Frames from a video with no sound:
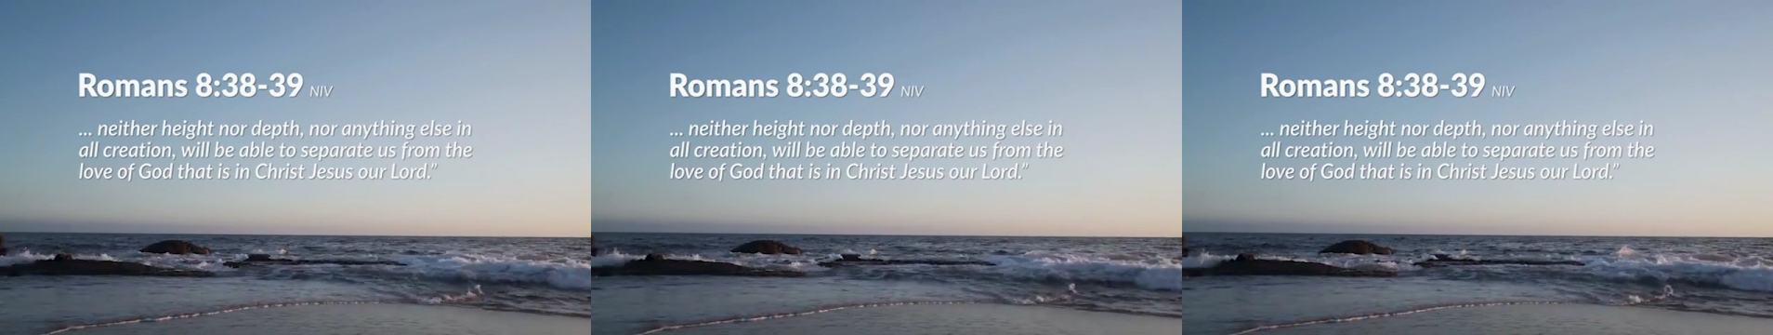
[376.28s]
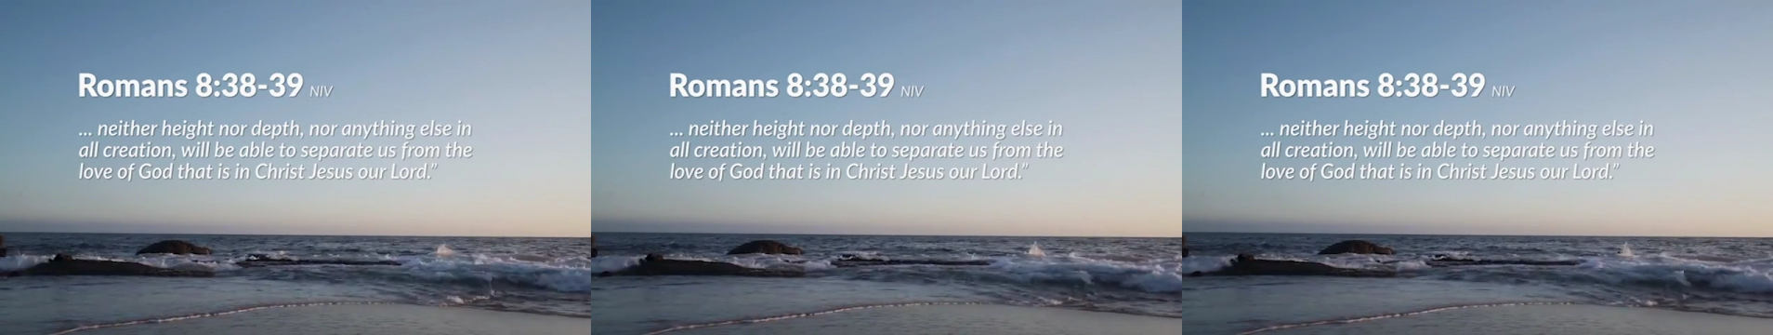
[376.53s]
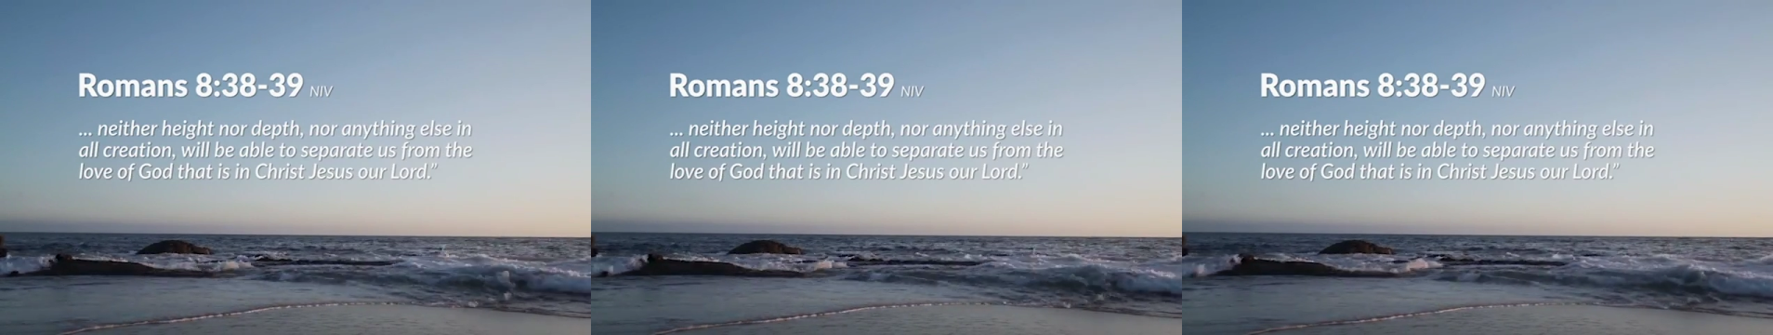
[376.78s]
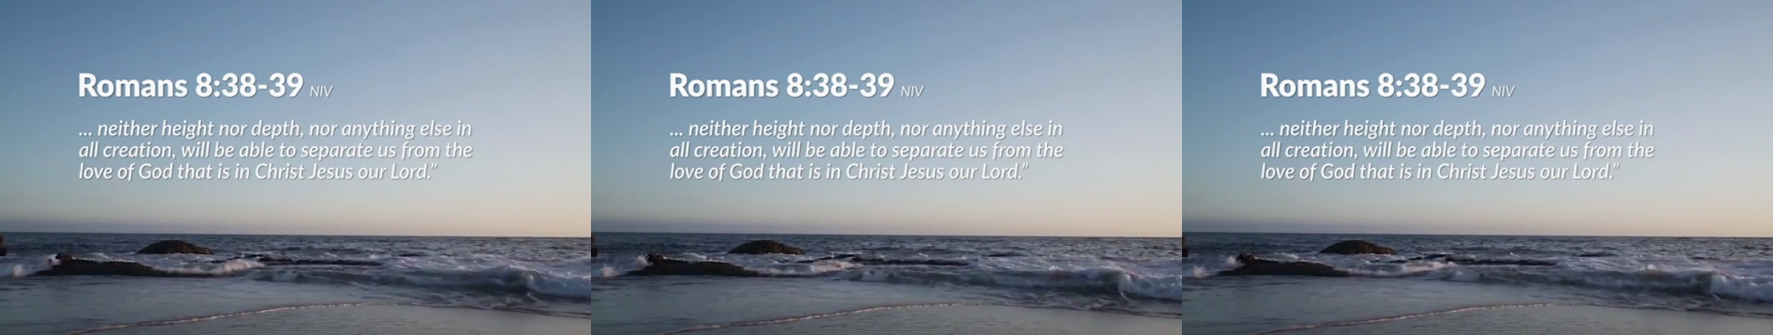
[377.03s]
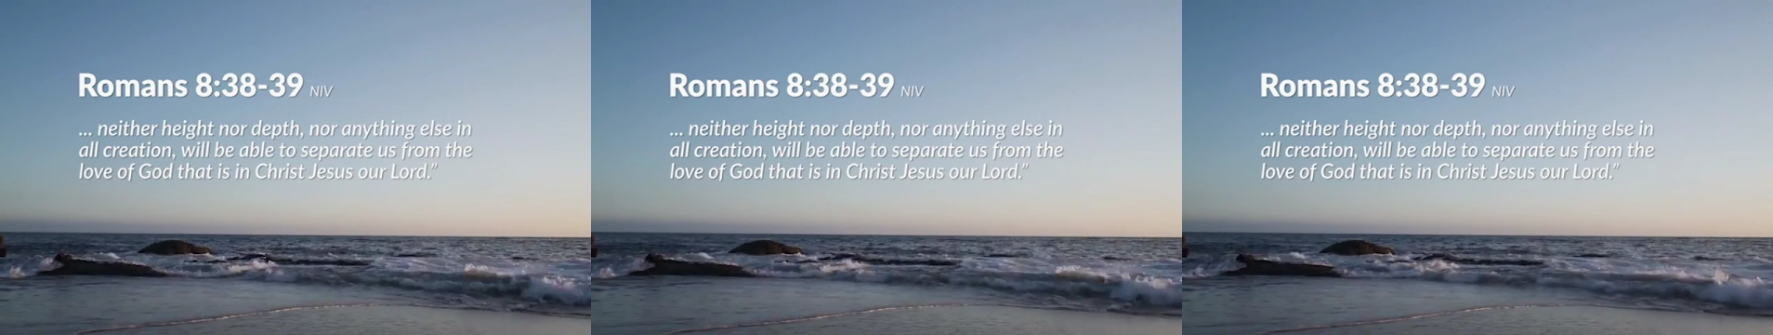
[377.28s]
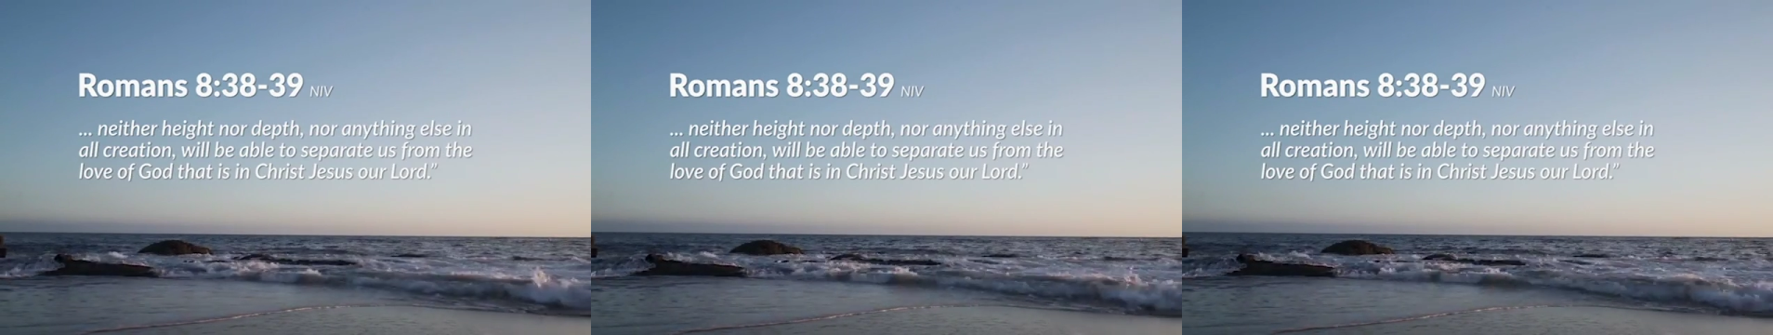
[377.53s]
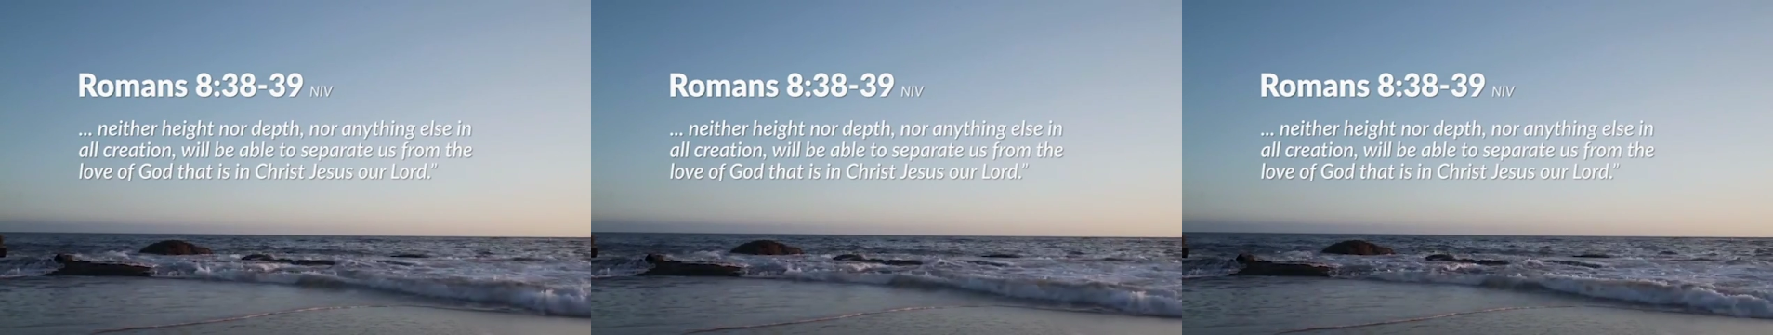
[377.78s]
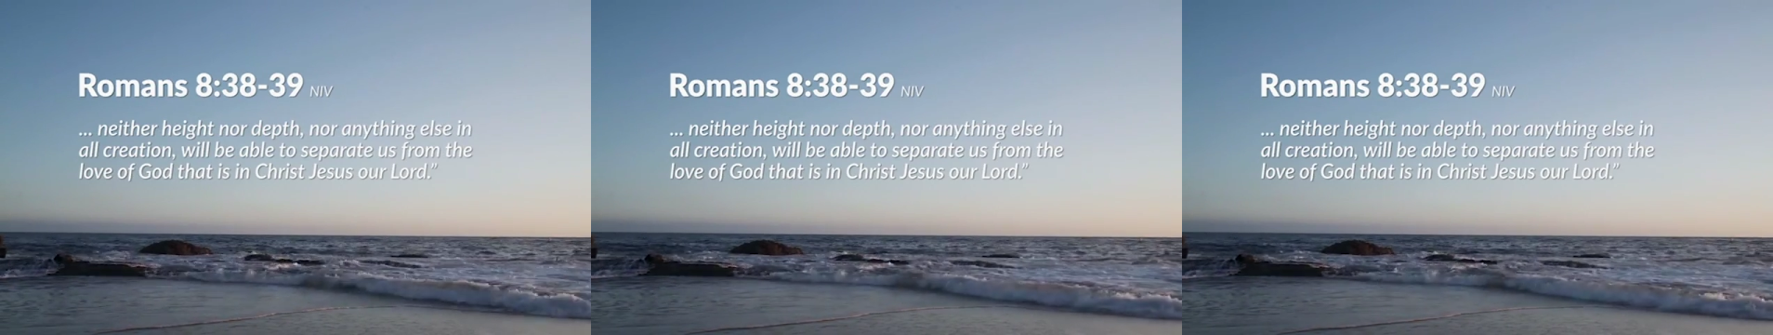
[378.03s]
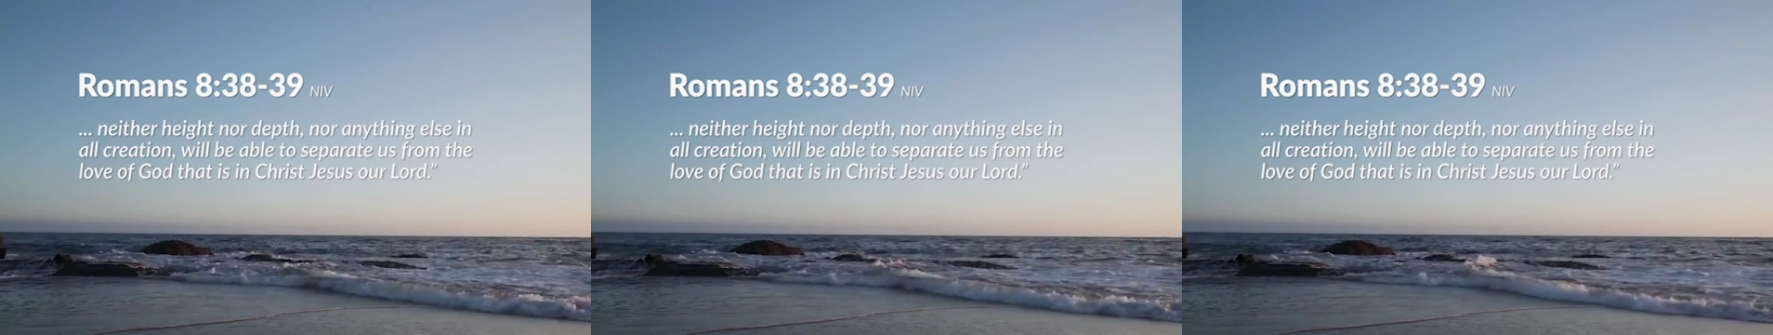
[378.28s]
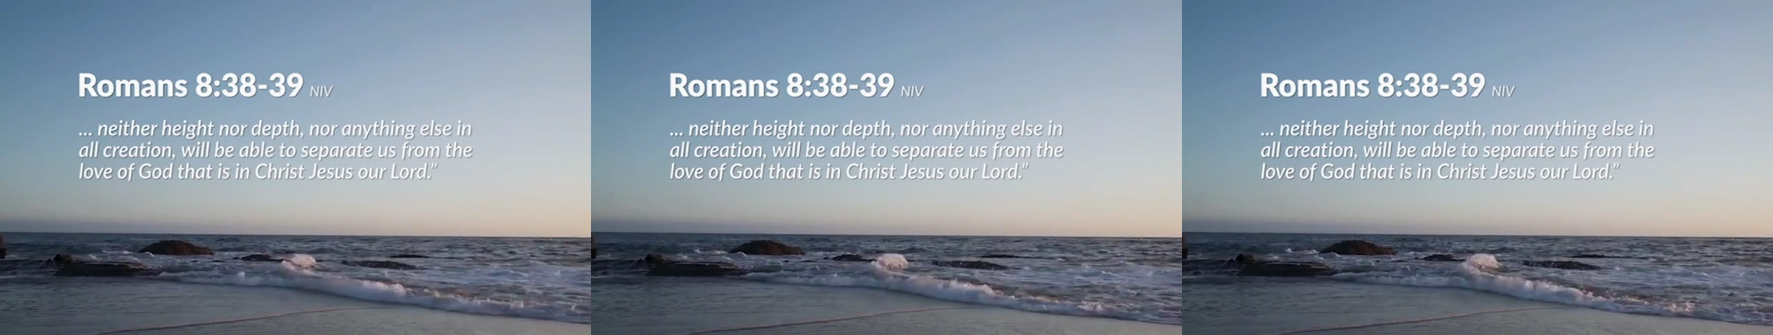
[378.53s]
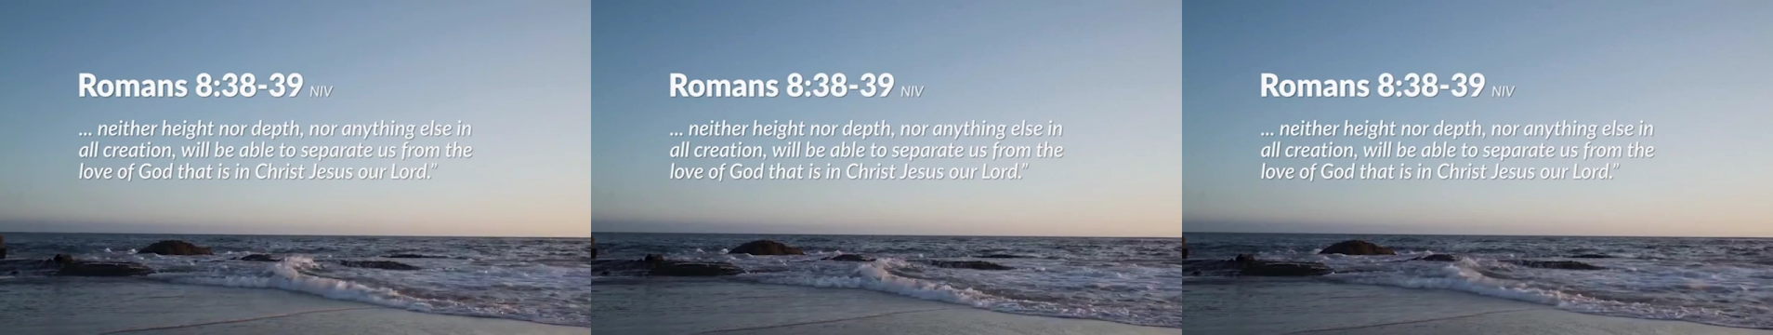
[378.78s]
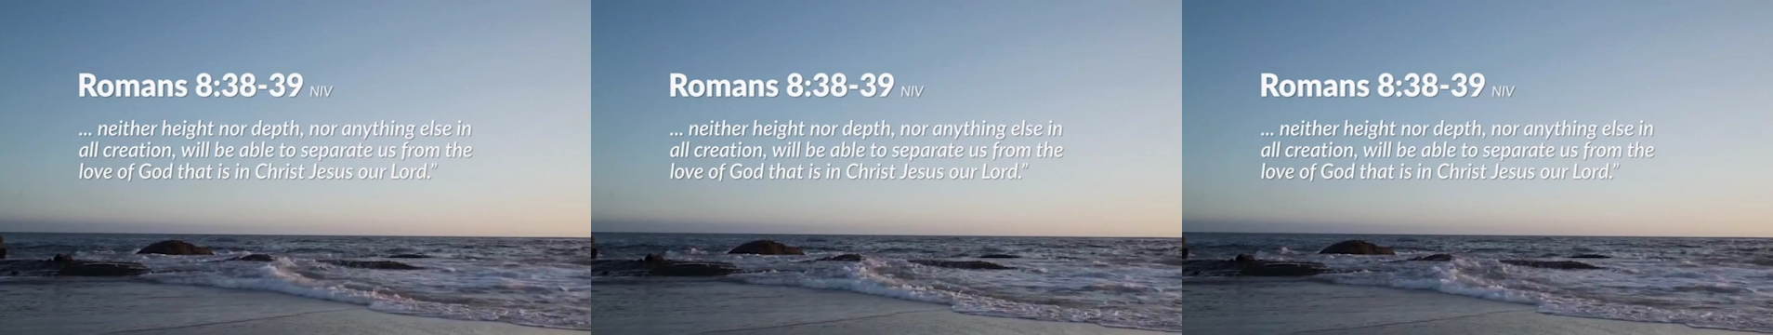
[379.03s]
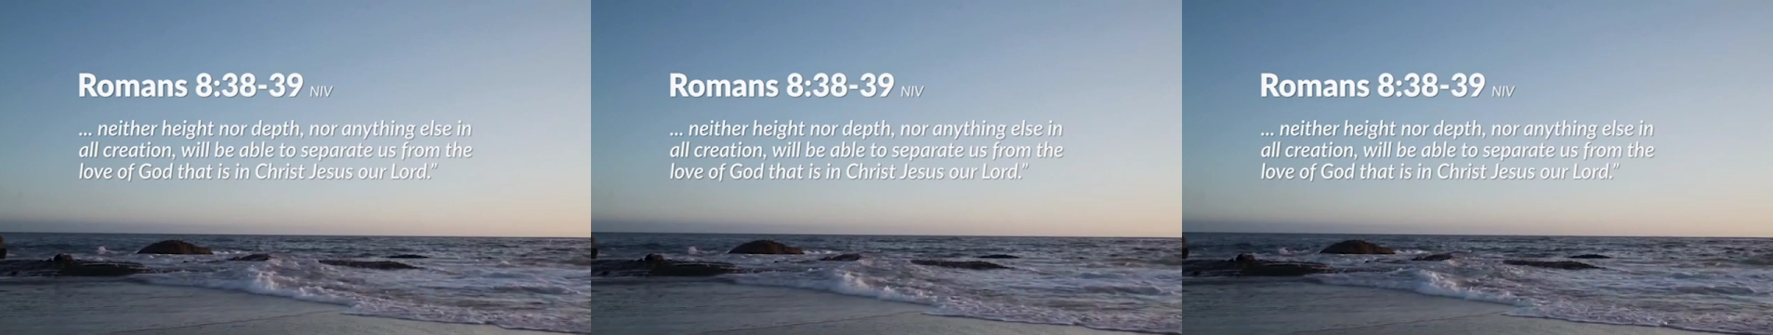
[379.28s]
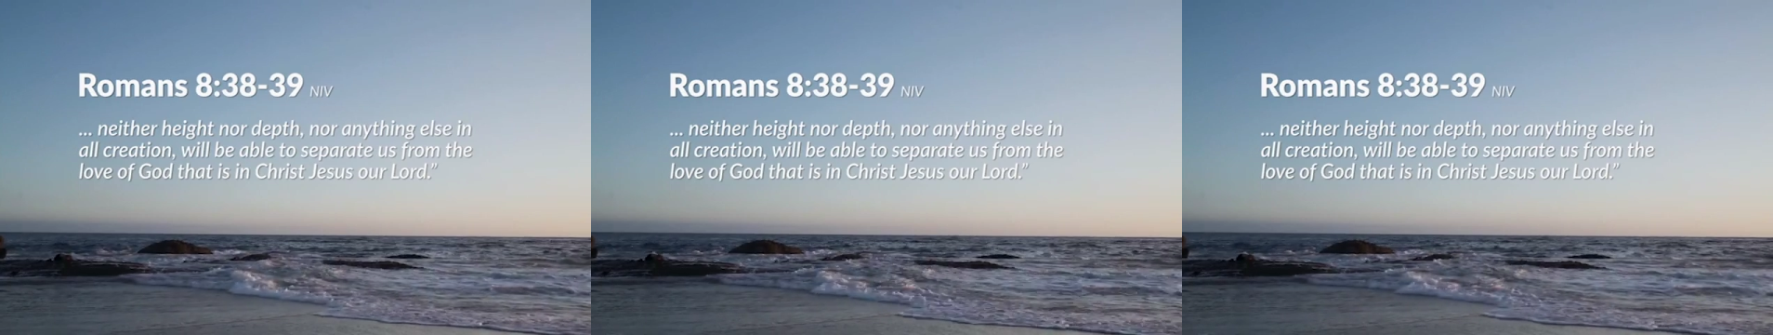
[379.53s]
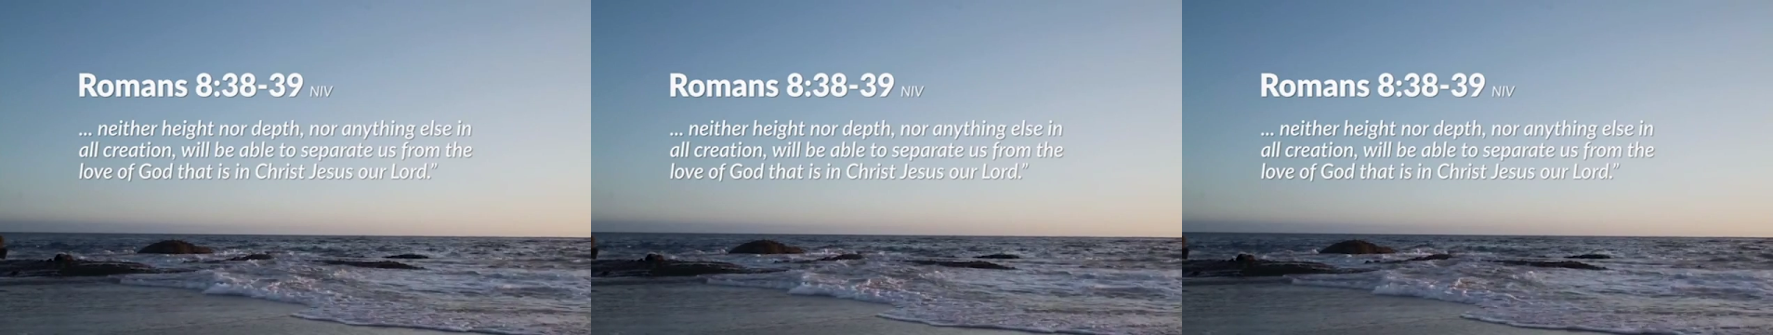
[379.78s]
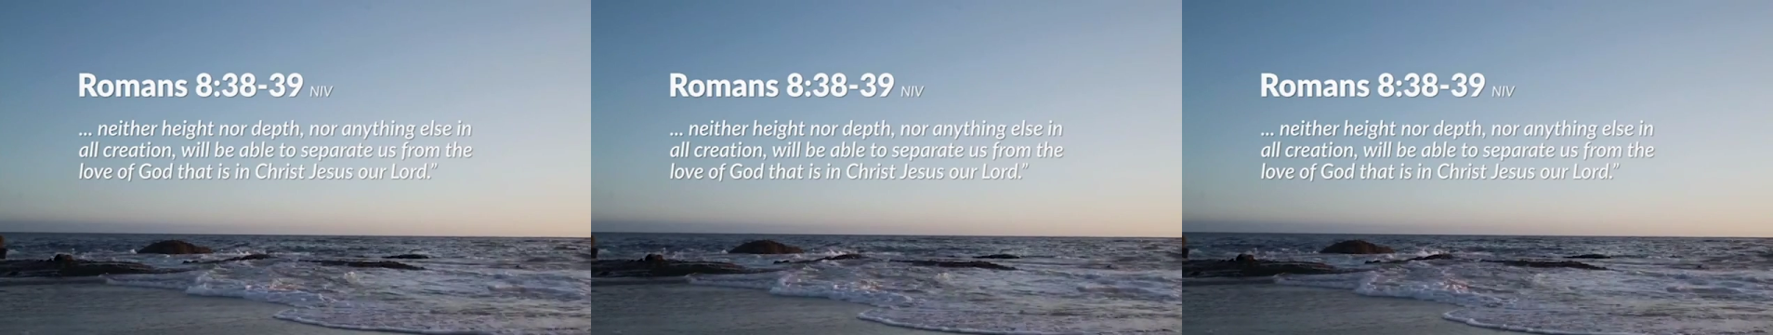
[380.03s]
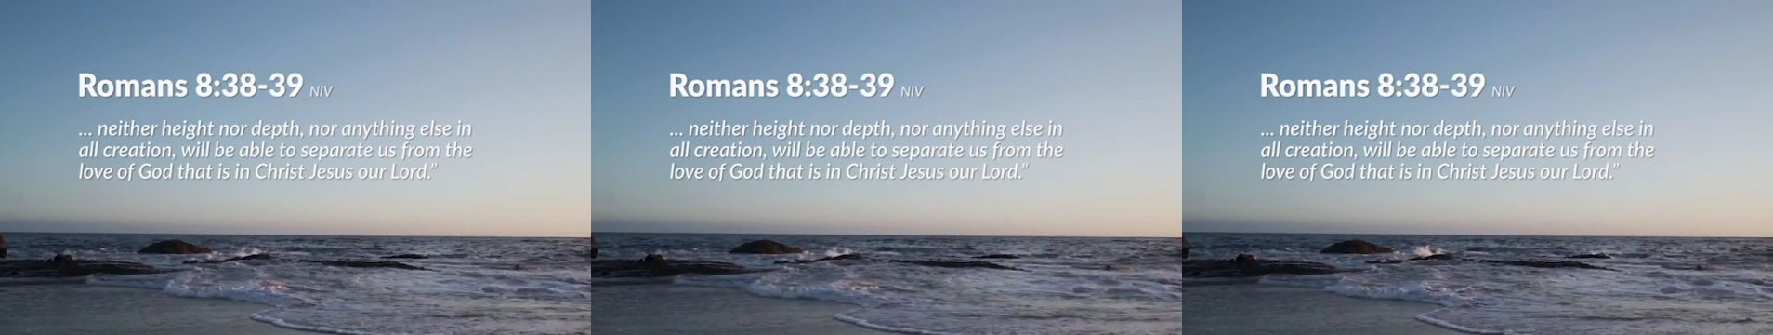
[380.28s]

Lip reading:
[unreadable: no face in view]